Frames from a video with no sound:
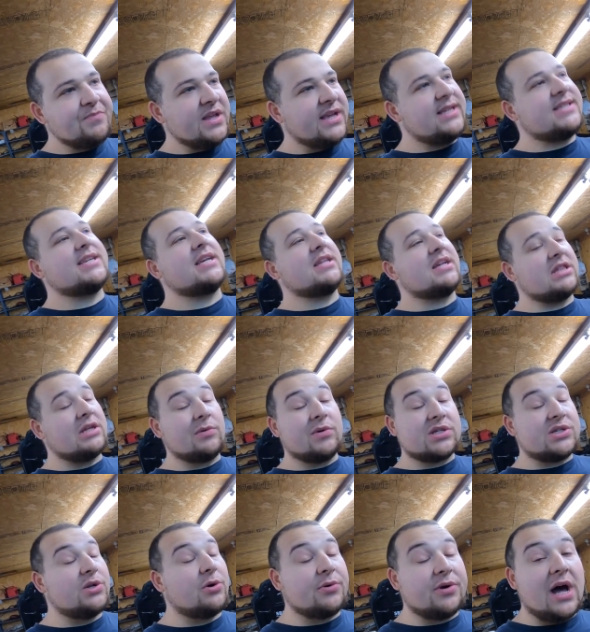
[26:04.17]
He said that there
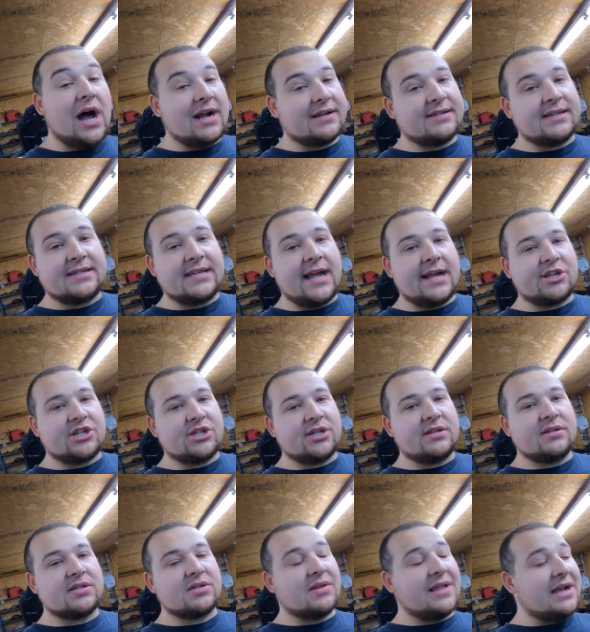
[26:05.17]
was no knock
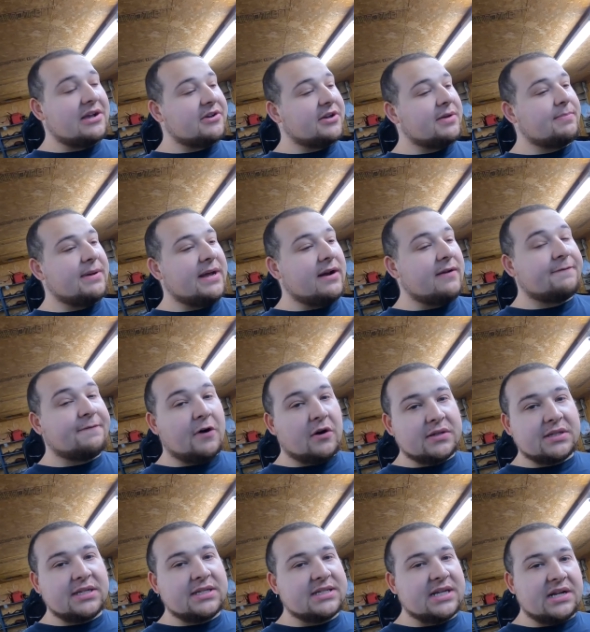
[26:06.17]
detection, so that could have been a
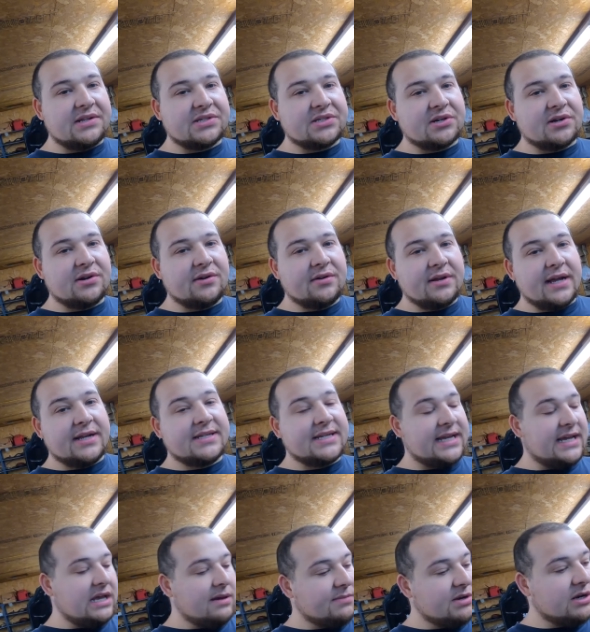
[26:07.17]
faulty sensor. And
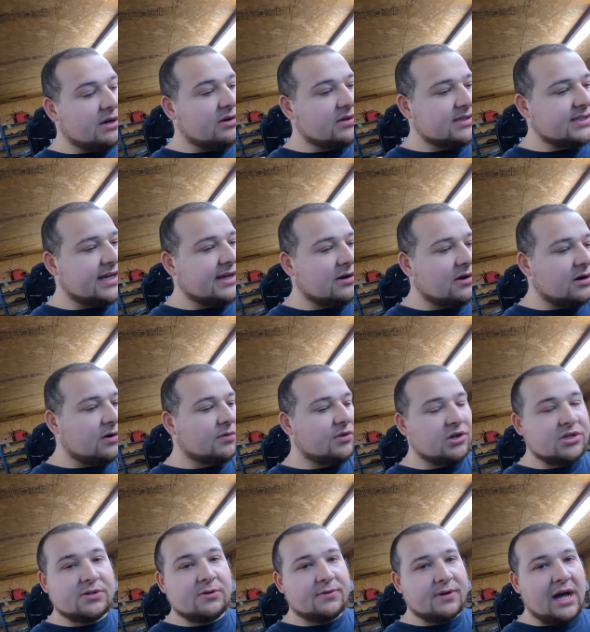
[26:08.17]
to him, you know, it's like, oh,
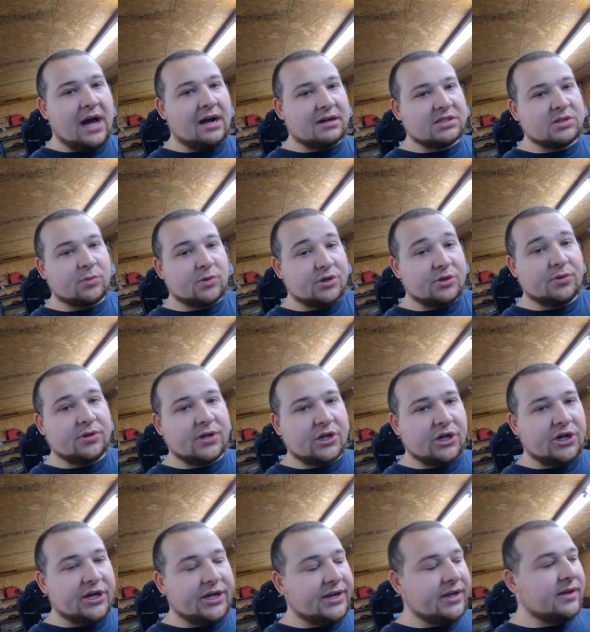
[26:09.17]
there's no knock, so we're doing
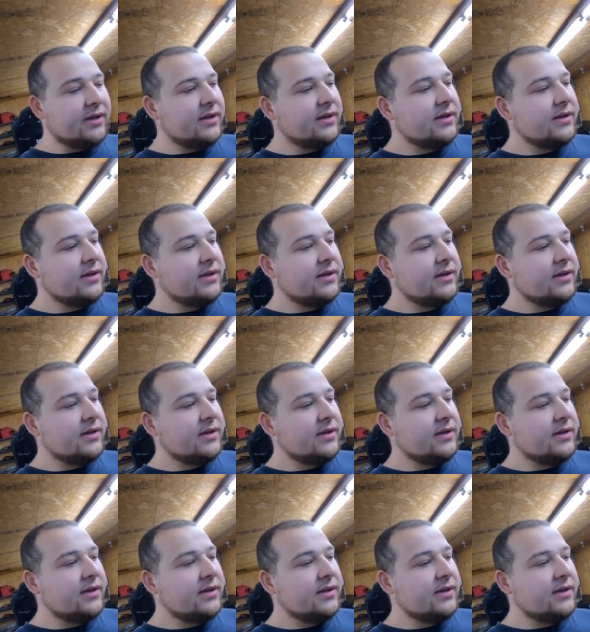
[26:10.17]
good.